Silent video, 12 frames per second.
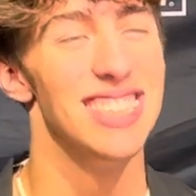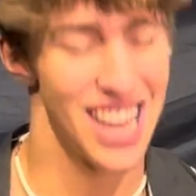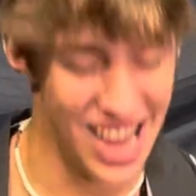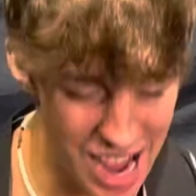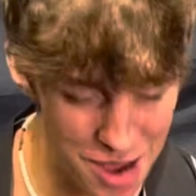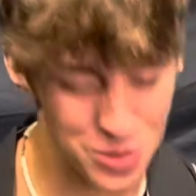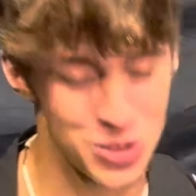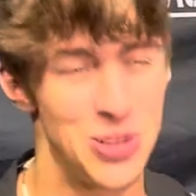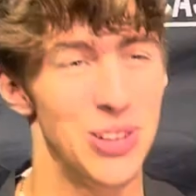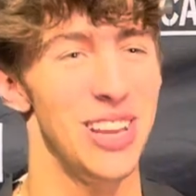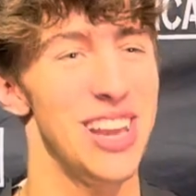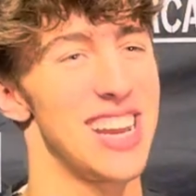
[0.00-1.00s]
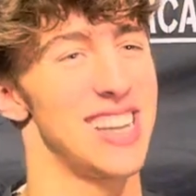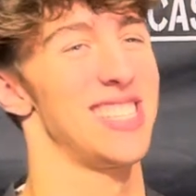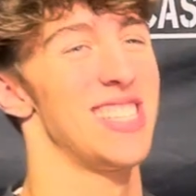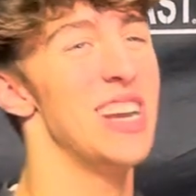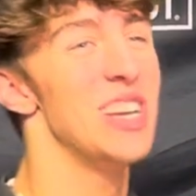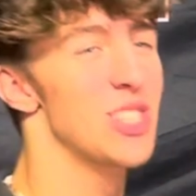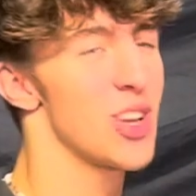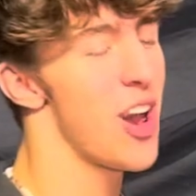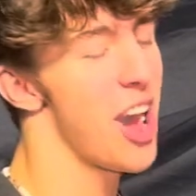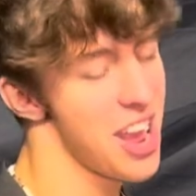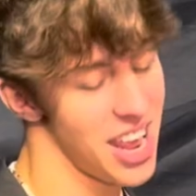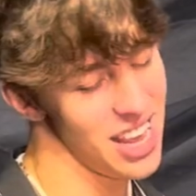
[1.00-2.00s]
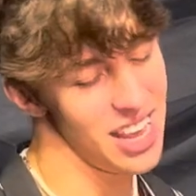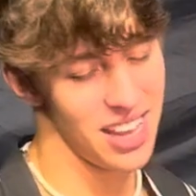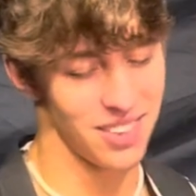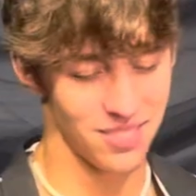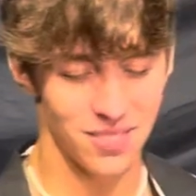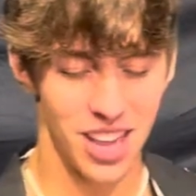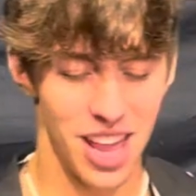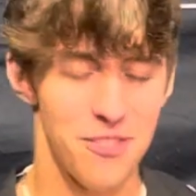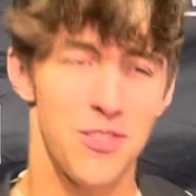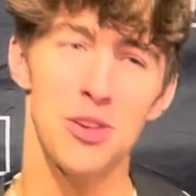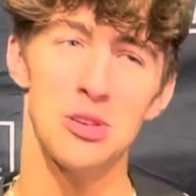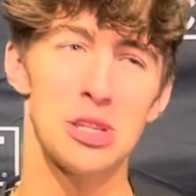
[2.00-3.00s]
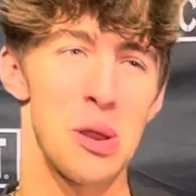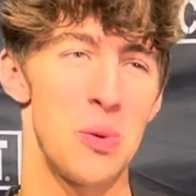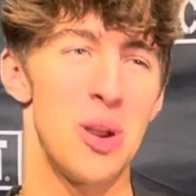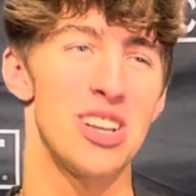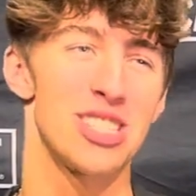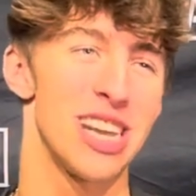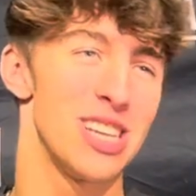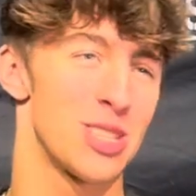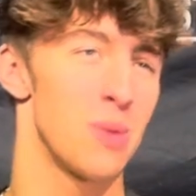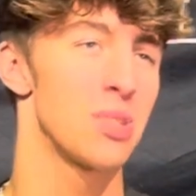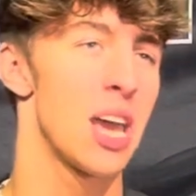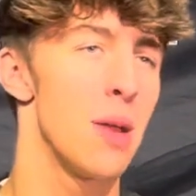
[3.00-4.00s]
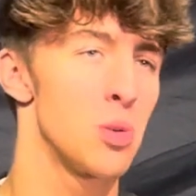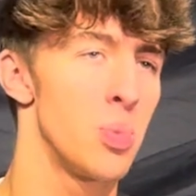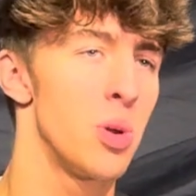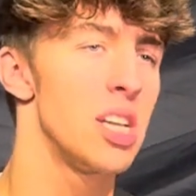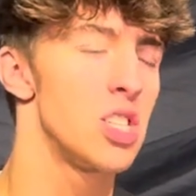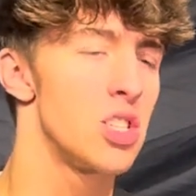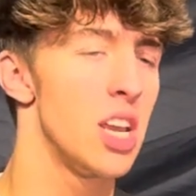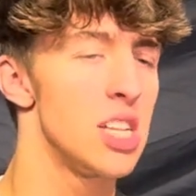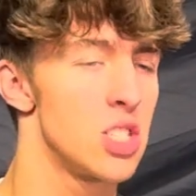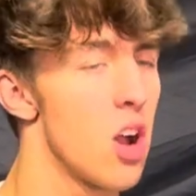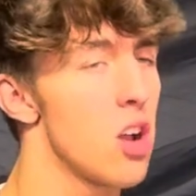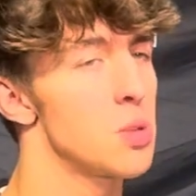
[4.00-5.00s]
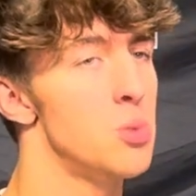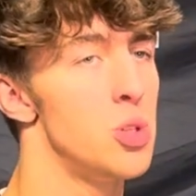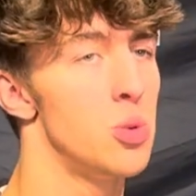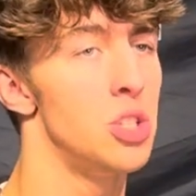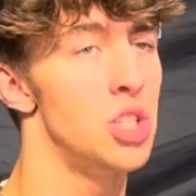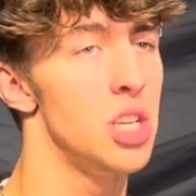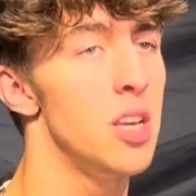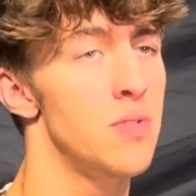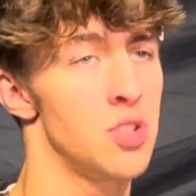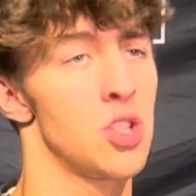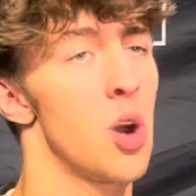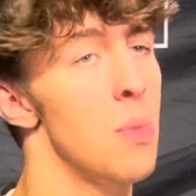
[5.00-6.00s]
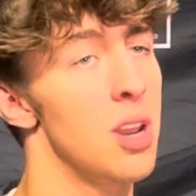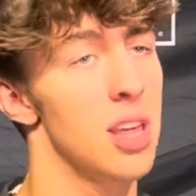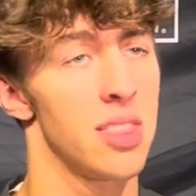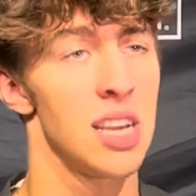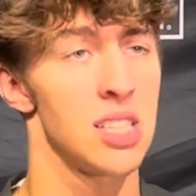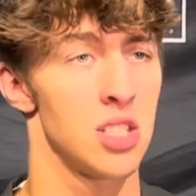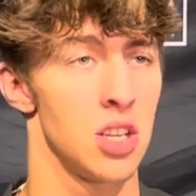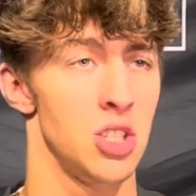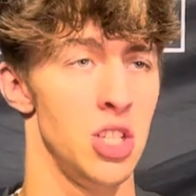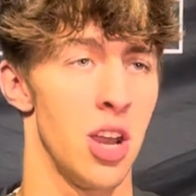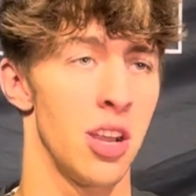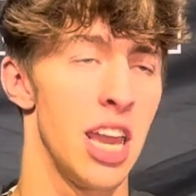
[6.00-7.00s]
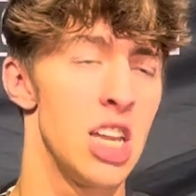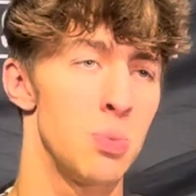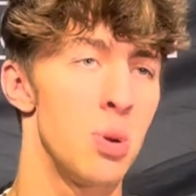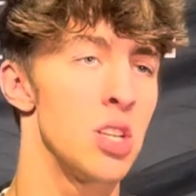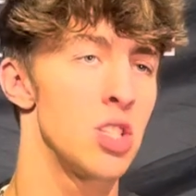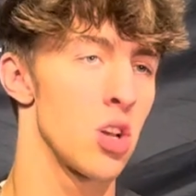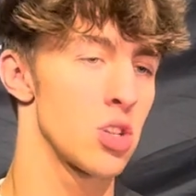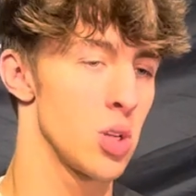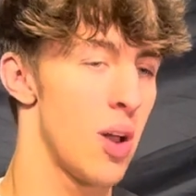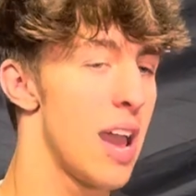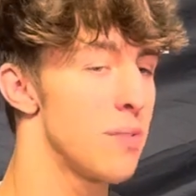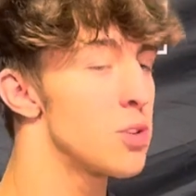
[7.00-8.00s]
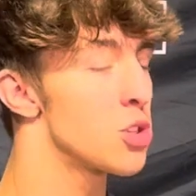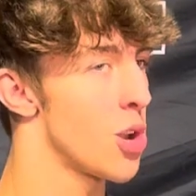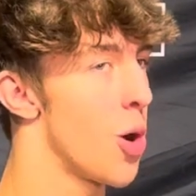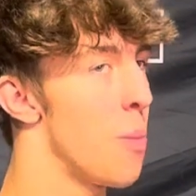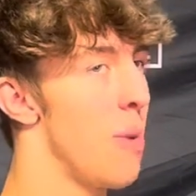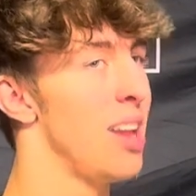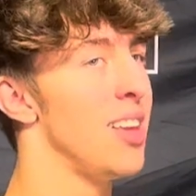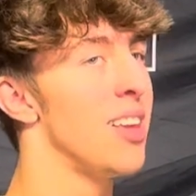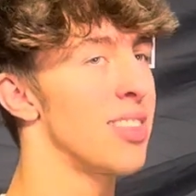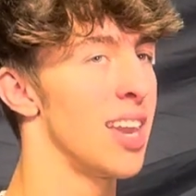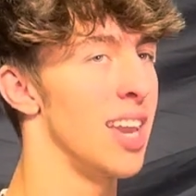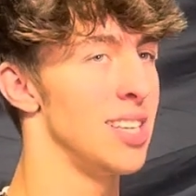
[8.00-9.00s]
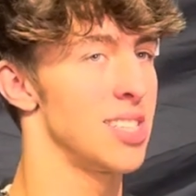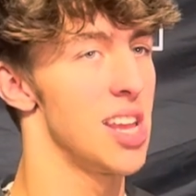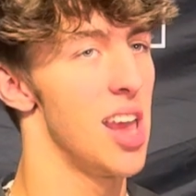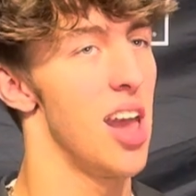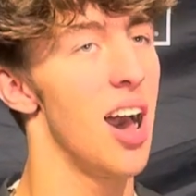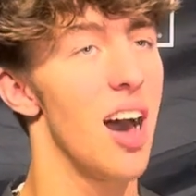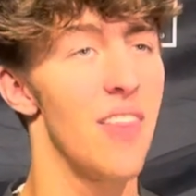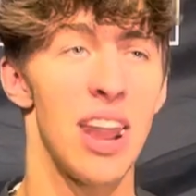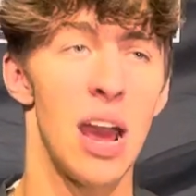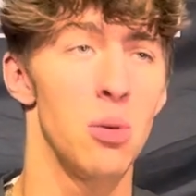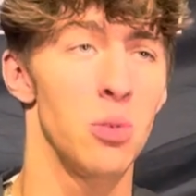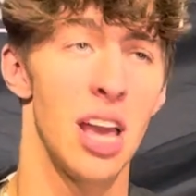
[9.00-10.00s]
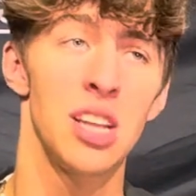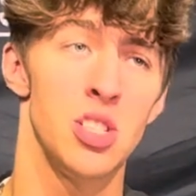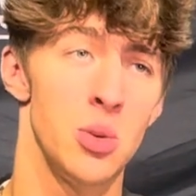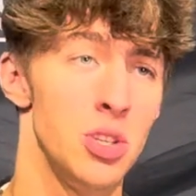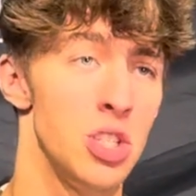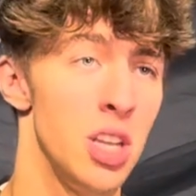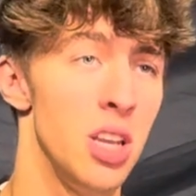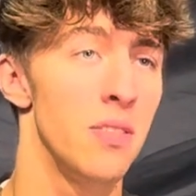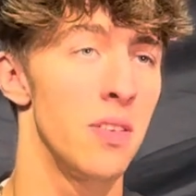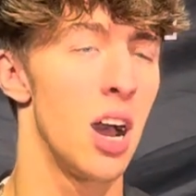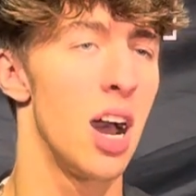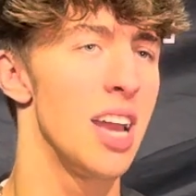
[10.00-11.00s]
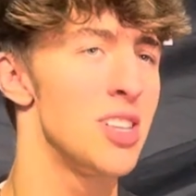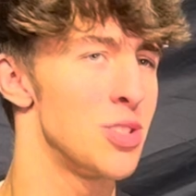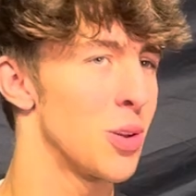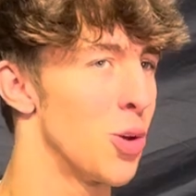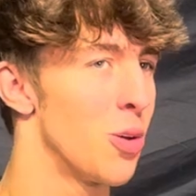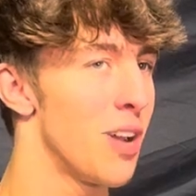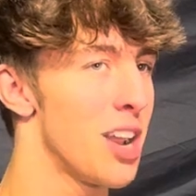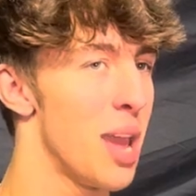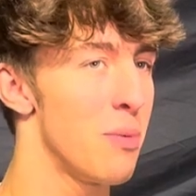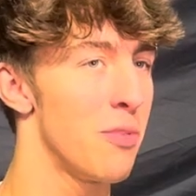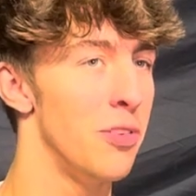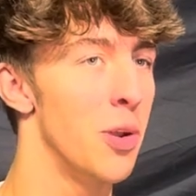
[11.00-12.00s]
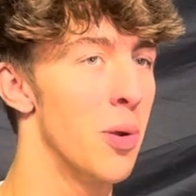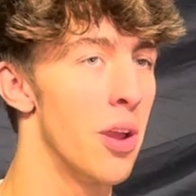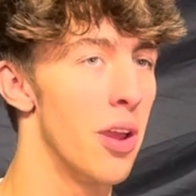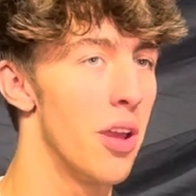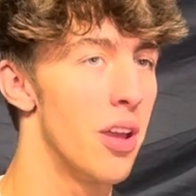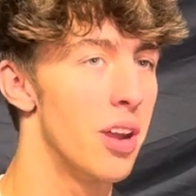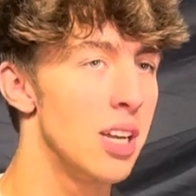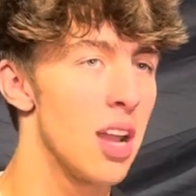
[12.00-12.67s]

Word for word: Absolutely yes. So I it feels kind of weird to say sometimes, but it's it's awesome to achieve so many things at such a young age. But it's also I have so many things uh, that I would like to achieve. Uh, is it cool if I name a few? Sure.